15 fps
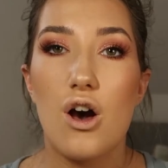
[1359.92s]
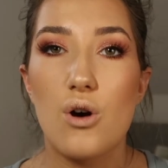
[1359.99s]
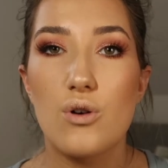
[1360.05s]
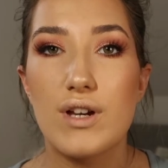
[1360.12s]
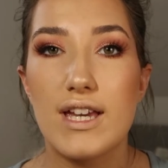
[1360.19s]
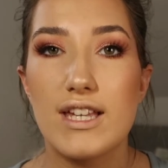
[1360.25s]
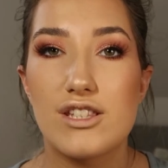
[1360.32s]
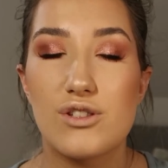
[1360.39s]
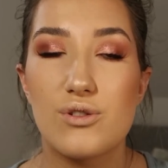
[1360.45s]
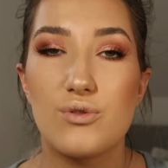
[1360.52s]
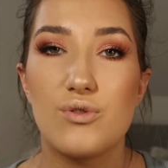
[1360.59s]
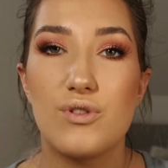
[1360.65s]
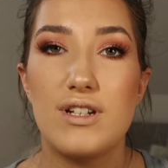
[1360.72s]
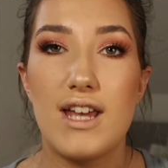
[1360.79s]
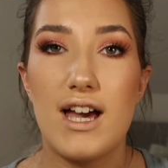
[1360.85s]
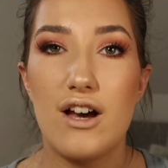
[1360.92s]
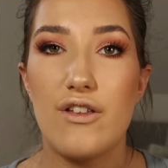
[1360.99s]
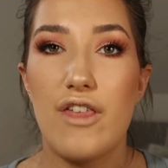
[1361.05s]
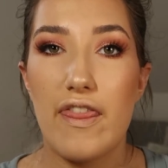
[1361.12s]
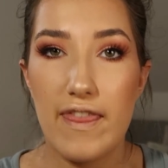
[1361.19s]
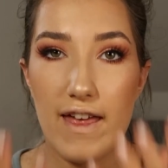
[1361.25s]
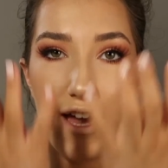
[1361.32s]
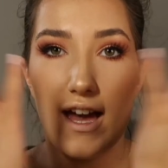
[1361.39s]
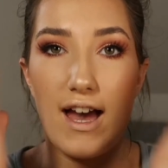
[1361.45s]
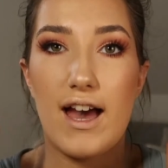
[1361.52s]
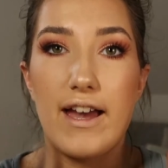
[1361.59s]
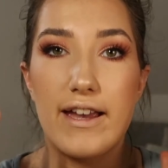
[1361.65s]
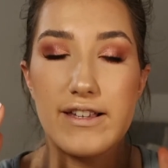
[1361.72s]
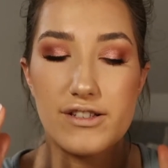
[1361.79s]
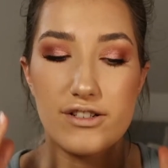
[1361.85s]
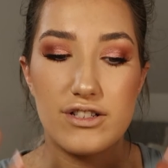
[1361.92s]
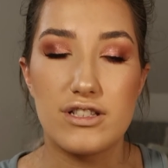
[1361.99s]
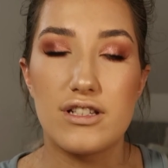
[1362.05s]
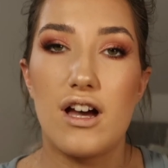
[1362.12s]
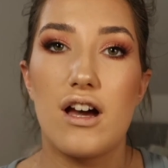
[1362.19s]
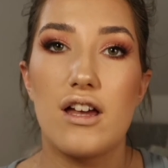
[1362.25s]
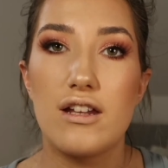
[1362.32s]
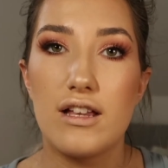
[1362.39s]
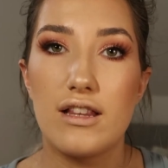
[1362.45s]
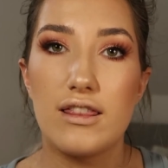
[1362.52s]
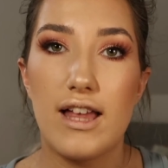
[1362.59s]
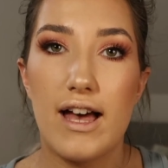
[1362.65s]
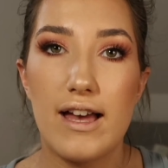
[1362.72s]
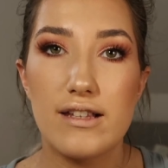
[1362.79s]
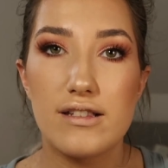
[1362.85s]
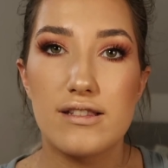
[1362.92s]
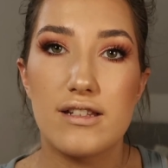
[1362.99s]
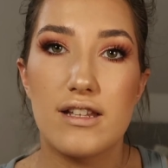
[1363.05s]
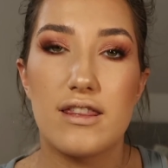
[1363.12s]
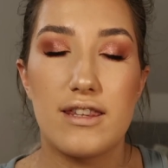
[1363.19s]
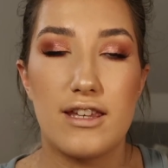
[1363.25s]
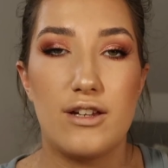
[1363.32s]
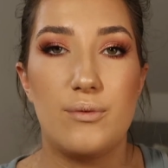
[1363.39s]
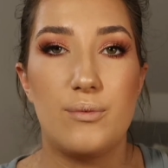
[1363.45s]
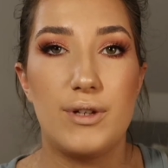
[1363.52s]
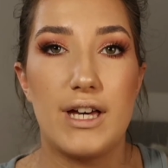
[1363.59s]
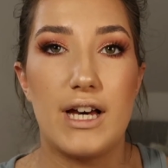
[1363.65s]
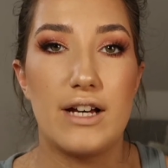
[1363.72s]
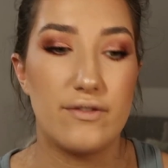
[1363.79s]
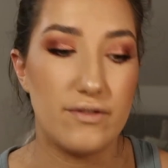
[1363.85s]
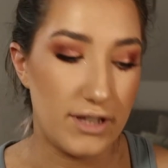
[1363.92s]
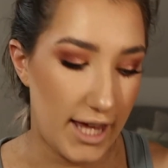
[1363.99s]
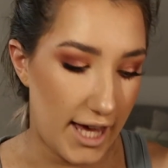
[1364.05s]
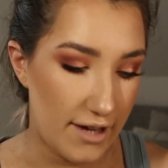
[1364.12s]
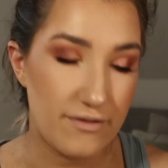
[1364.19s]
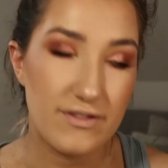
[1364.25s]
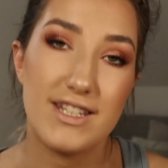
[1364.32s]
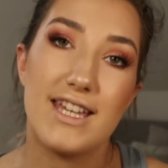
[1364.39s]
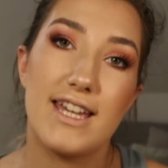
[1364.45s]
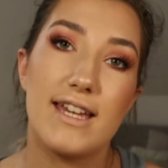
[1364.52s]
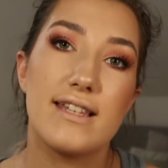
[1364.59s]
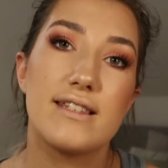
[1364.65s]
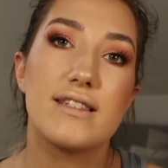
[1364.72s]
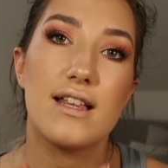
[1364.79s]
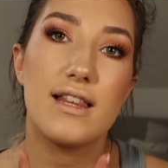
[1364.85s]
Okay, so now that the eyes are done, last thing we have left is